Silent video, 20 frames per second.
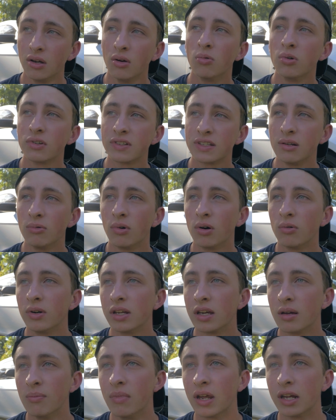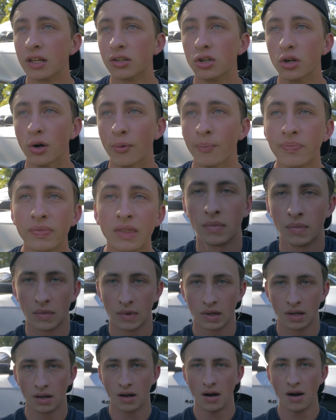We'll see what we can make do.
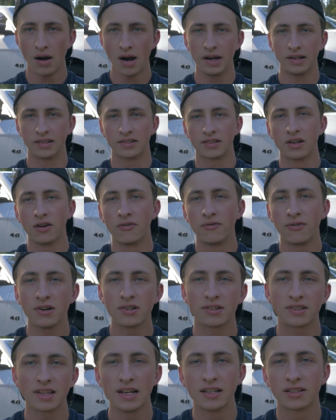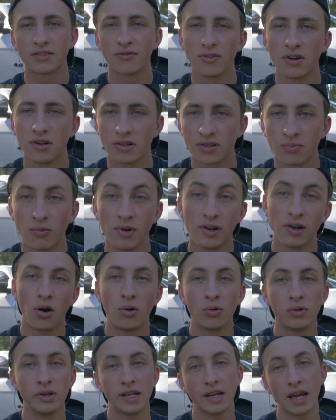Alright, so first things first, when
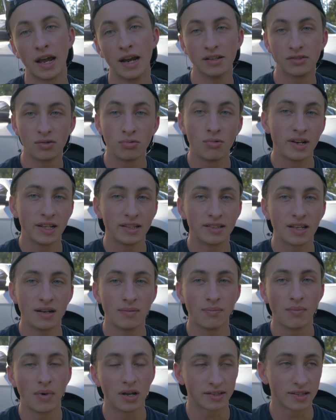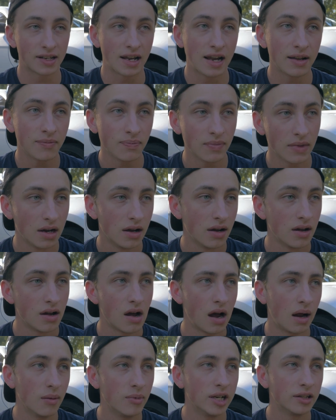owning a 2010 Mustang,
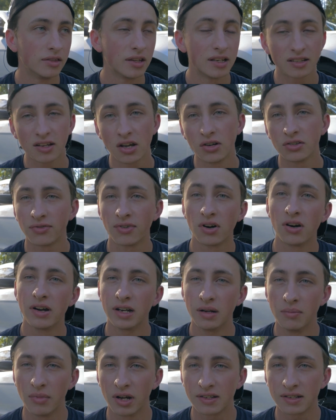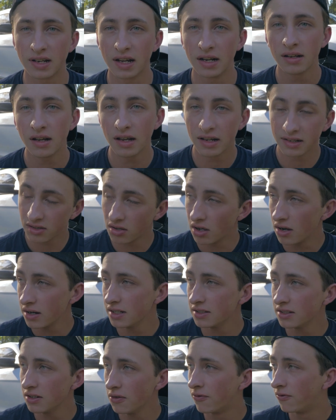I mean, this goes for any Mustang. As long
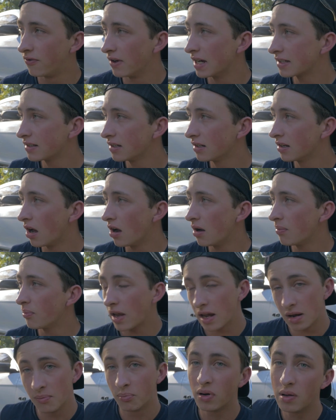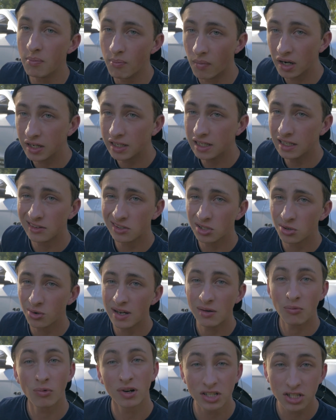as you fix it up and put money into
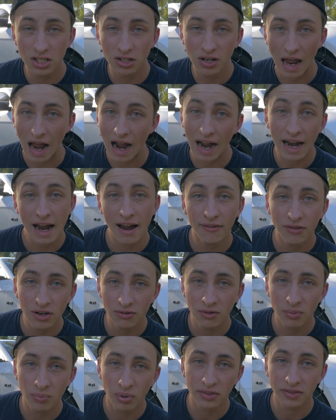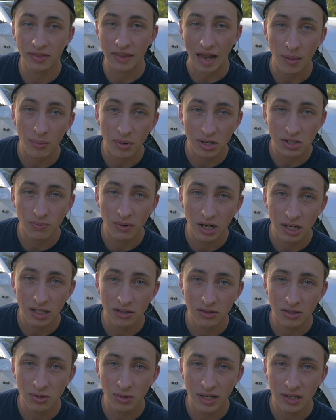it, which I haven't even put that much money
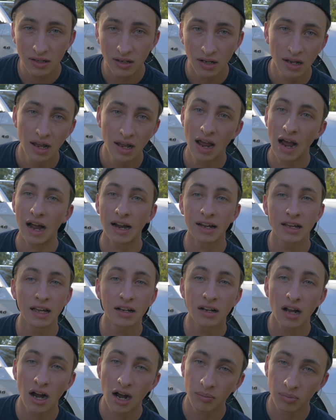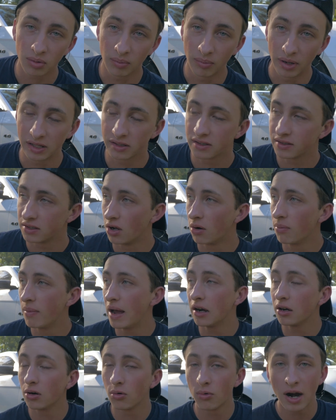into it, I get compliments. No
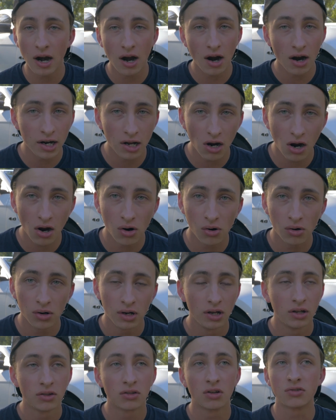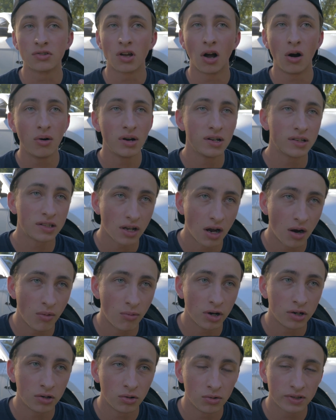matter where I go, there's always
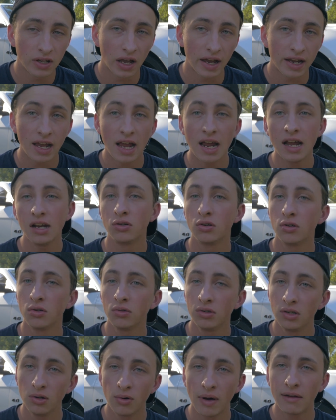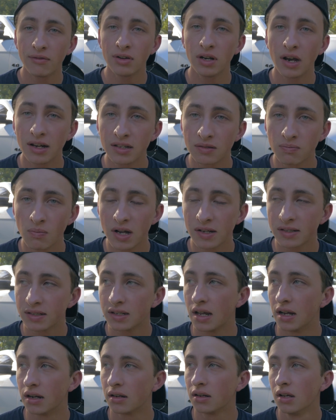someone who's like, hey dude, you have a nice
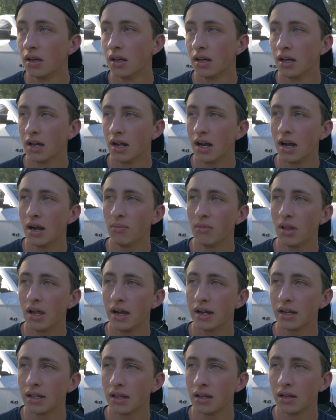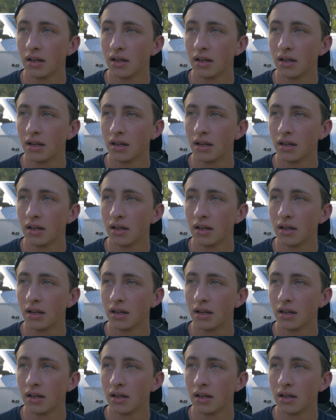Mustang. And I'm like,